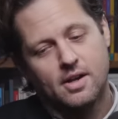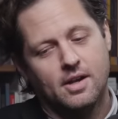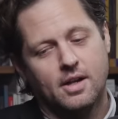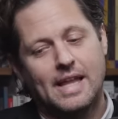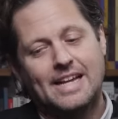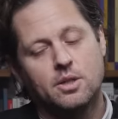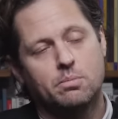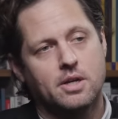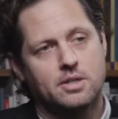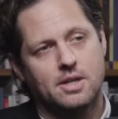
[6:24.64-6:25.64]
uh, elected
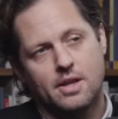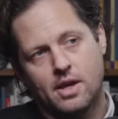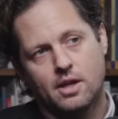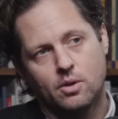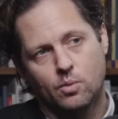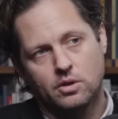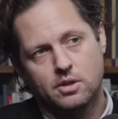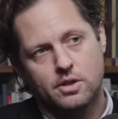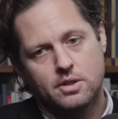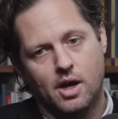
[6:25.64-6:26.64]
president, I think, in the world
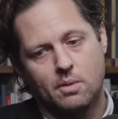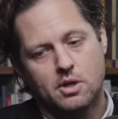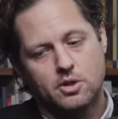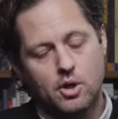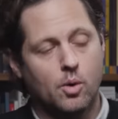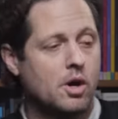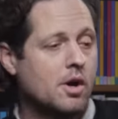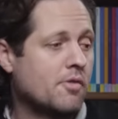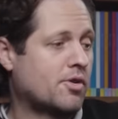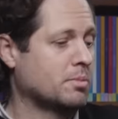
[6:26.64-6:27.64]
at the time. So
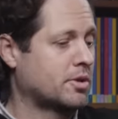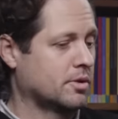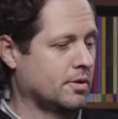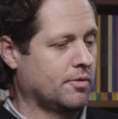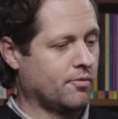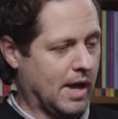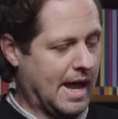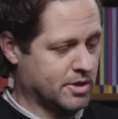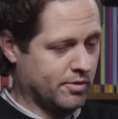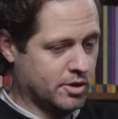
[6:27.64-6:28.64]
from,
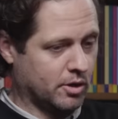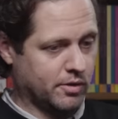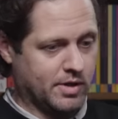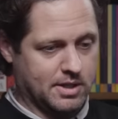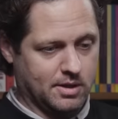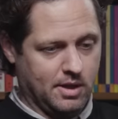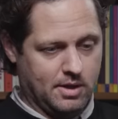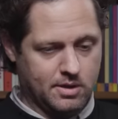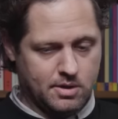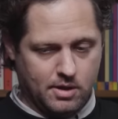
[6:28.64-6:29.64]
as a result of this in,
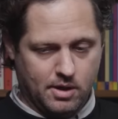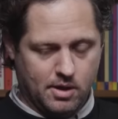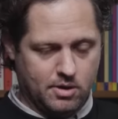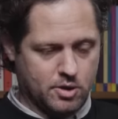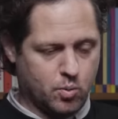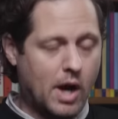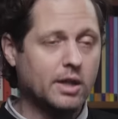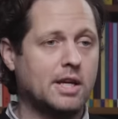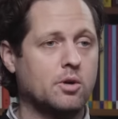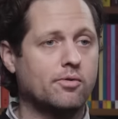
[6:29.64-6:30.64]
in, in just
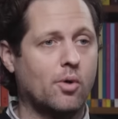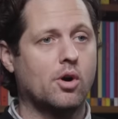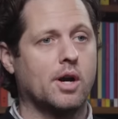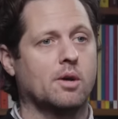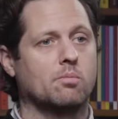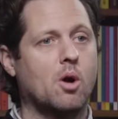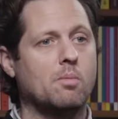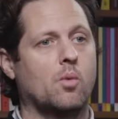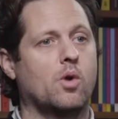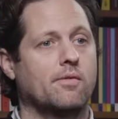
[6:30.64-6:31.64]
wildly euphoric
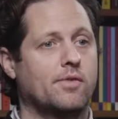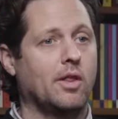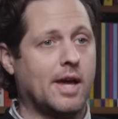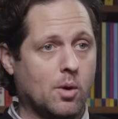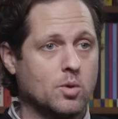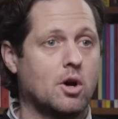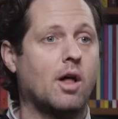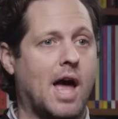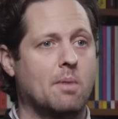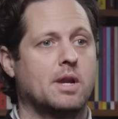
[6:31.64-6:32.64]
moment where it felt like it was
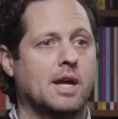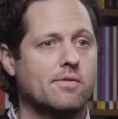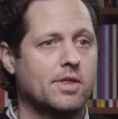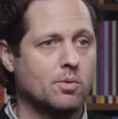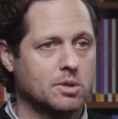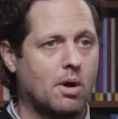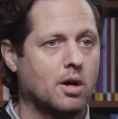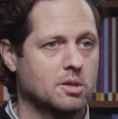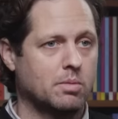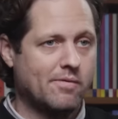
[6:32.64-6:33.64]
all happening, everything was
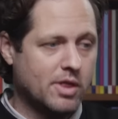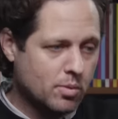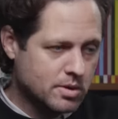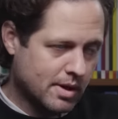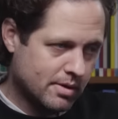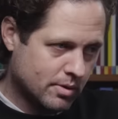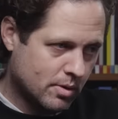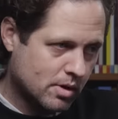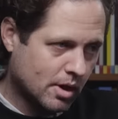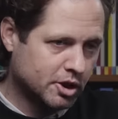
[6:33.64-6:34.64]
possible, everything was, the
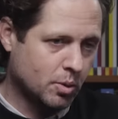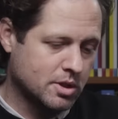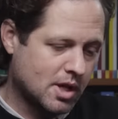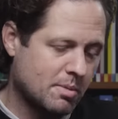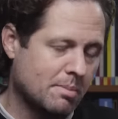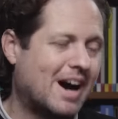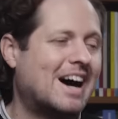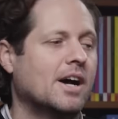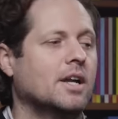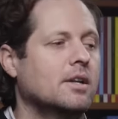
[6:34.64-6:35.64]
whole country was coming
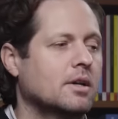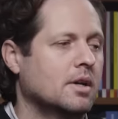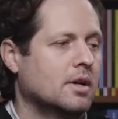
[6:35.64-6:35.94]
behind